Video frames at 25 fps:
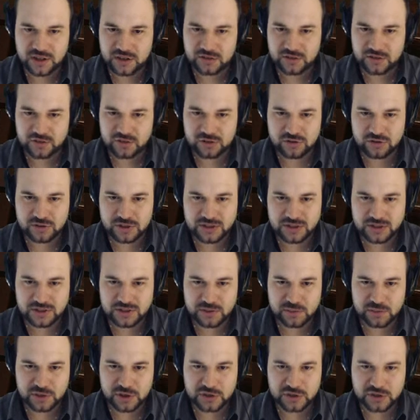to increase the
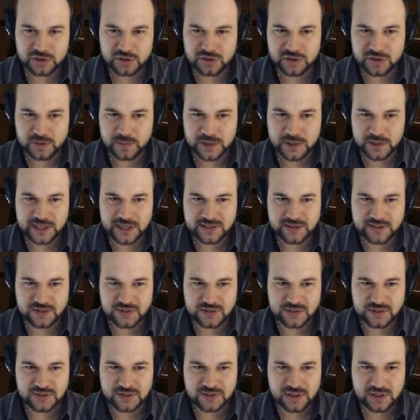pressure on the
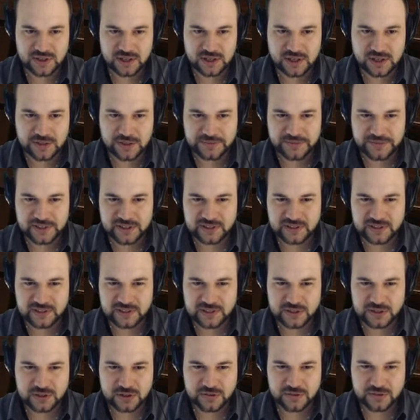masses. The
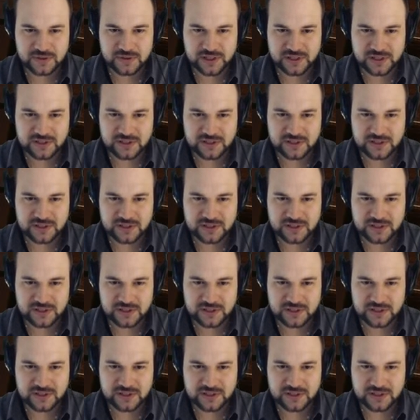decision of the